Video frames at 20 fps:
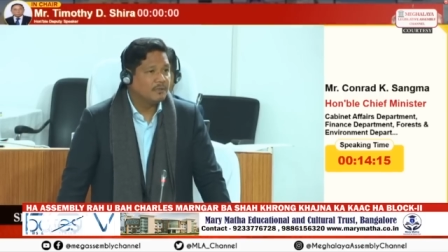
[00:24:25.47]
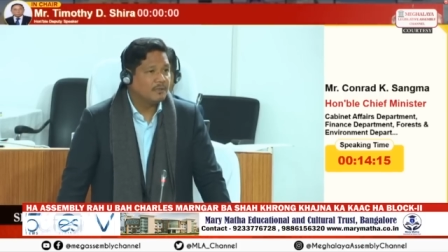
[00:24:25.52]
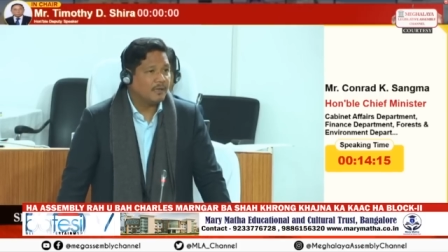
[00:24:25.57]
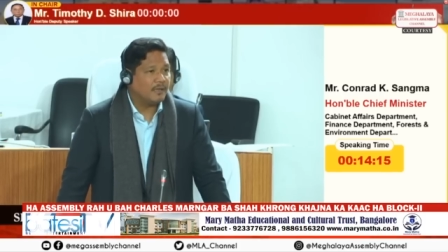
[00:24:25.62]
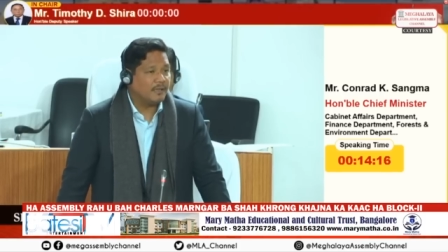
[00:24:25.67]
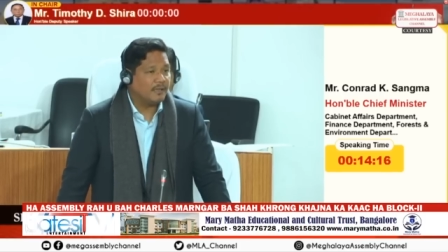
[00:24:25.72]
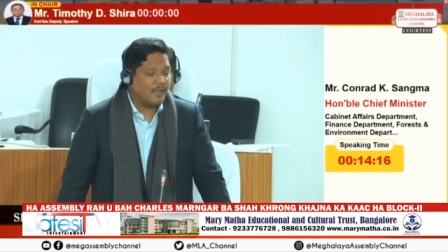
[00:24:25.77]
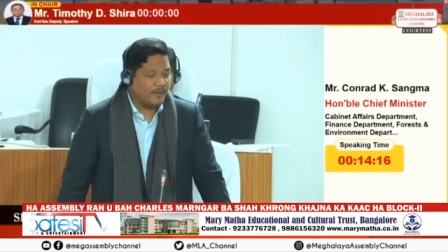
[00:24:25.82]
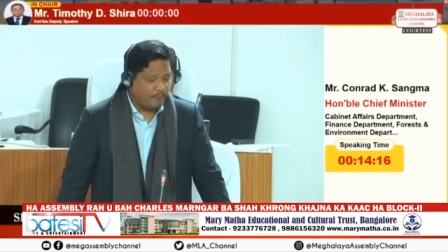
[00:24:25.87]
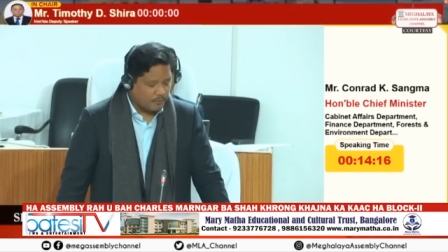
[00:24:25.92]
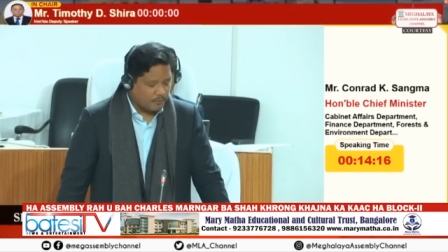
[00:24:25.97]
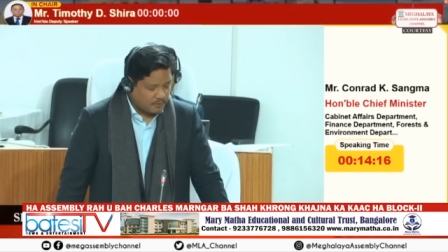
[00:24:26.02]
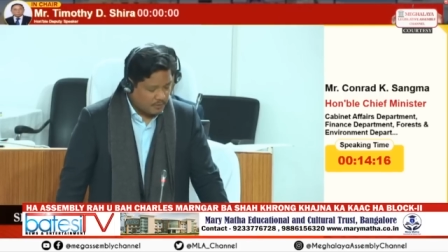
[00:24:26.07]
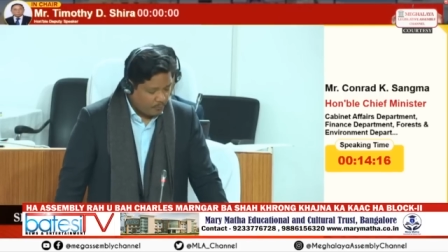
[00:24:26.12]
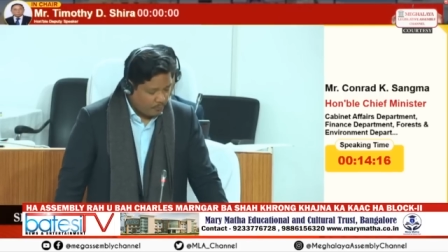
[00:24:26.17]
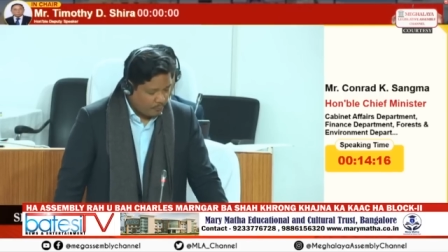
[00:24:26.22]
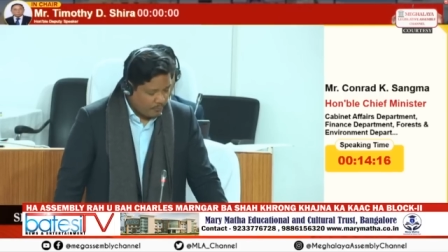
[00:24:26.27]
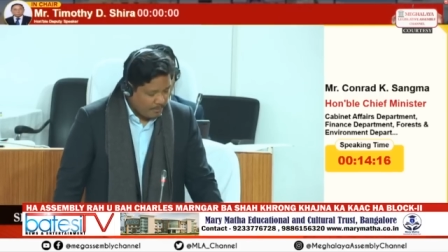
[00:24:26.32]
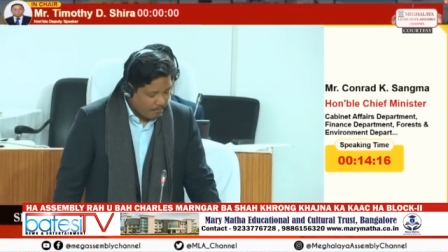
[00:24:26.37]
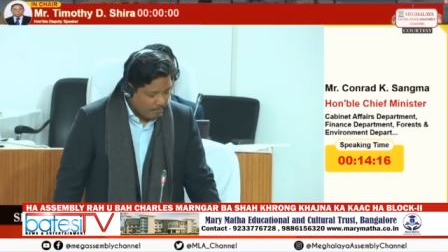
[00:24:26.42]
And therefore, sir,
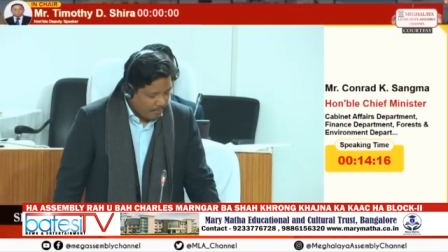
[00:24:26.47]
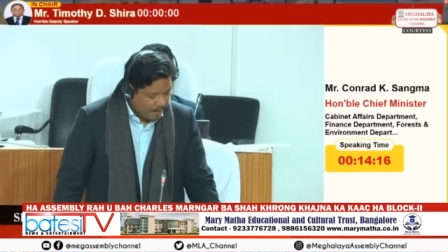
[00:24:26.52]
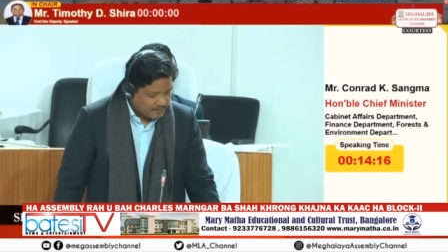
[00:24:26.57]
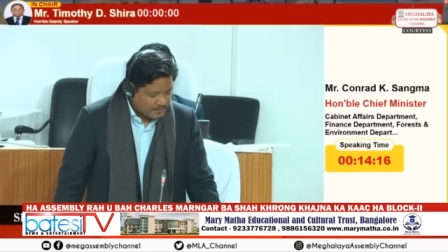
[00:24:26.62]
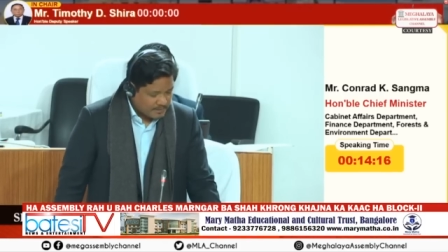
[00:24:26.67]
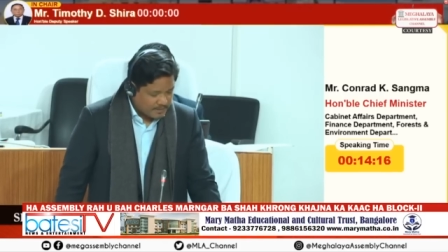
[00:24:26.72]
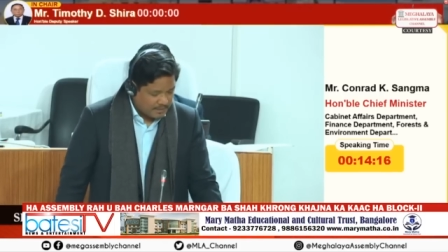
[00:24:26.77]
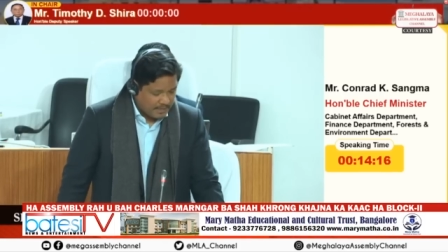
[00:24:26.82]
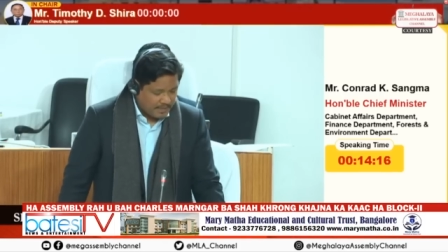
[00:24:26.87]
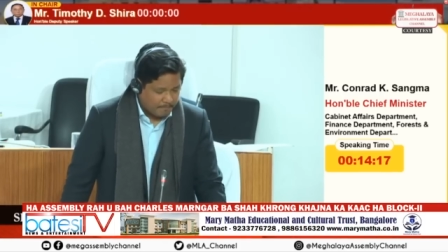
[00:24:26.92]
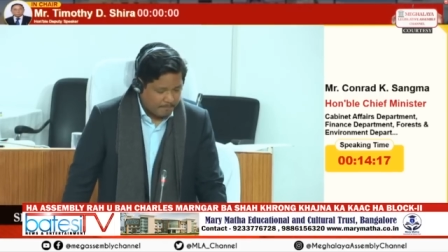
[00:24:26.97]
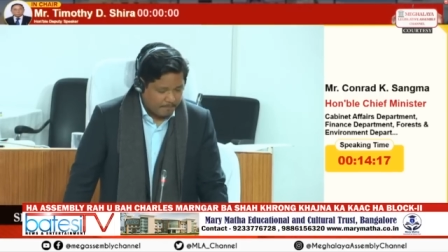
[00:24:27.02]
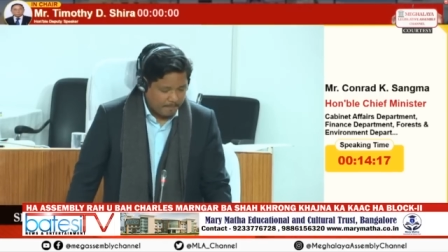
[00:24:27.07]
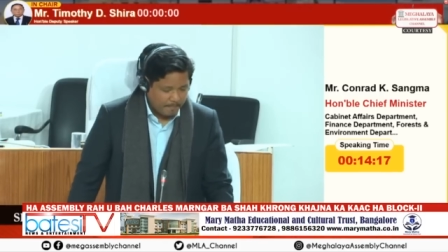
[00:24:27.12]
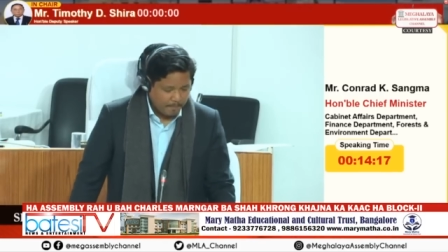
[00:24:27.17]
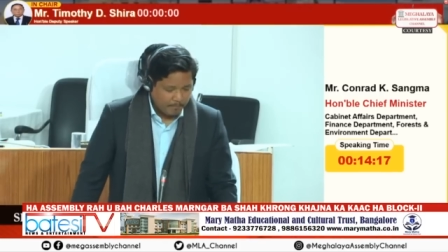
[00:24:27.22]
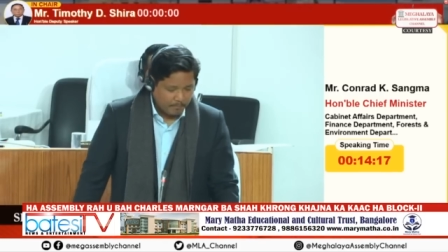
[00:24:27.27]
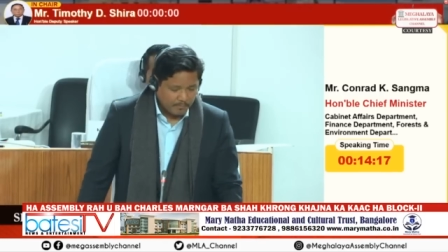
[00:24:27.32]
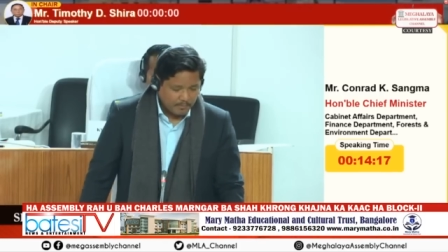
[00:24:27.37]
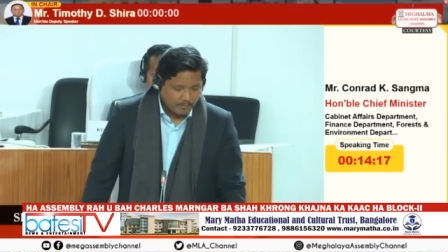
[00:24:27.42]
we must keep
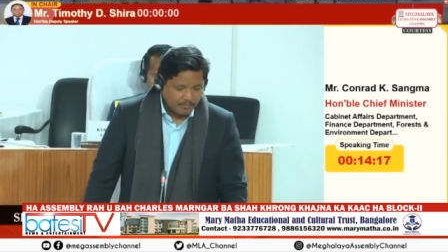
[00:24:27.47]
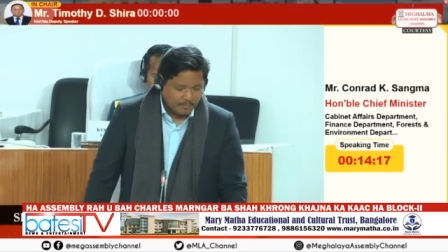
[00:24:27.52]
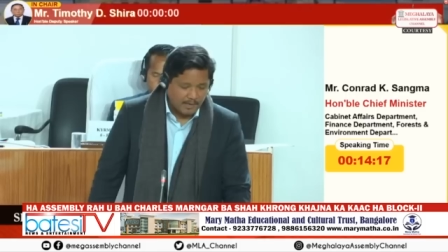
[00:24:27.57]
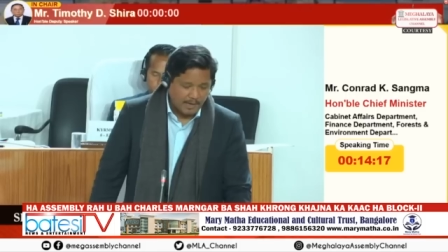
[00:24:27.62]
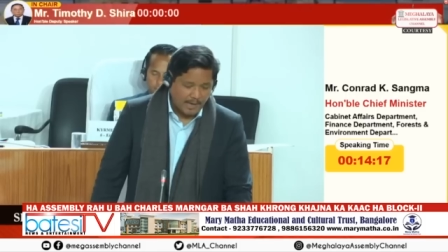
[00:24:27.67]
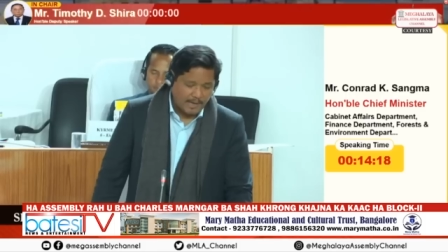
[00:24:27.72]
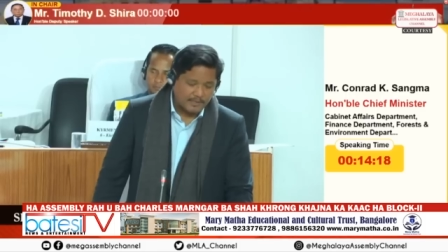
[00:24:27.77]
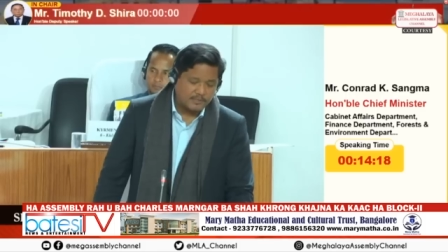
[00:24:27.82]
the larger